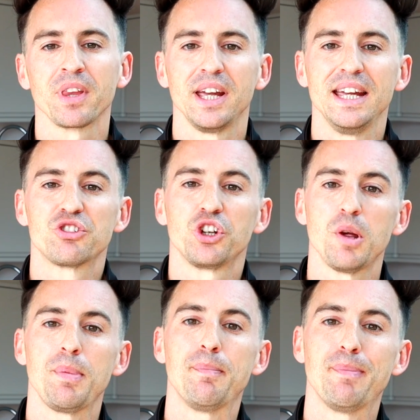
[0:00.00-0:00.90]
it's going to
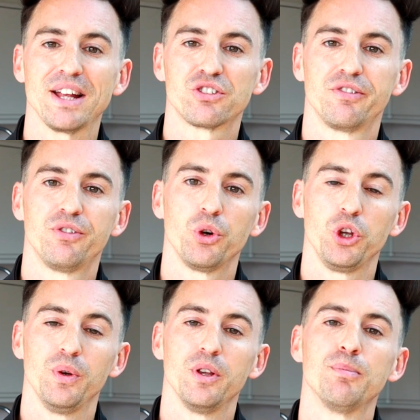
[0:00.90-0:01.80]
be better for
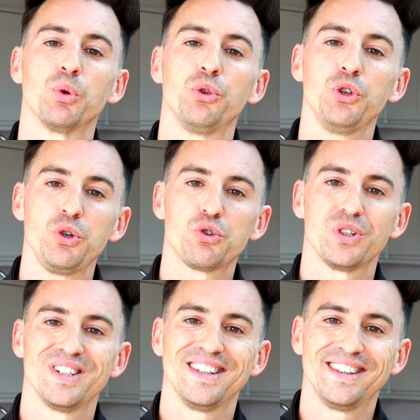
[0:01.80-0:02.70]
you. The more
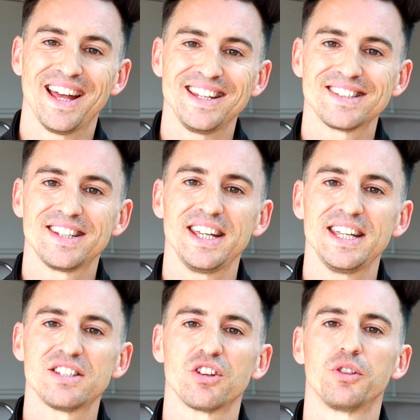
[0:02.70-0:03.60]
nutrient dense it
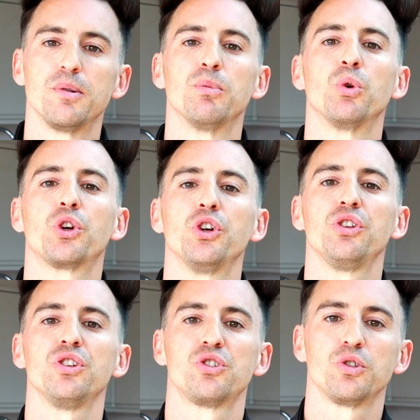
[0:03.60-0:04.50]
is, the more
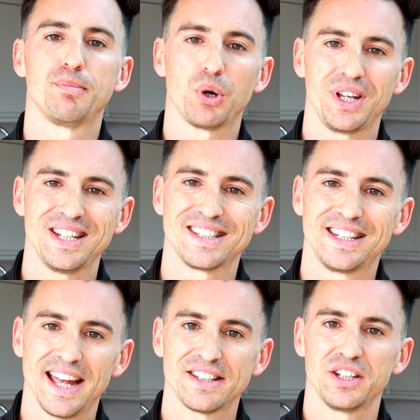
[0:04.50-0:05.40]
goodness your body is
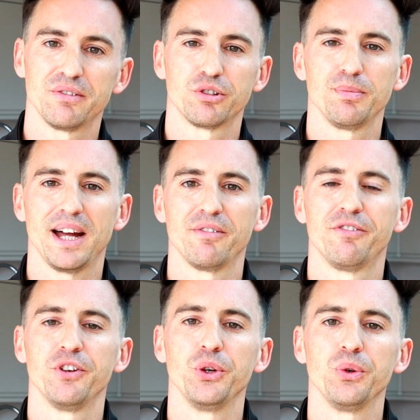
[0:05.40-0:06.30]
getting from that
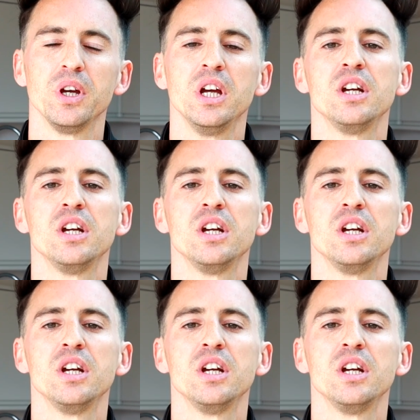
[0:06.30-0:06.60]
food.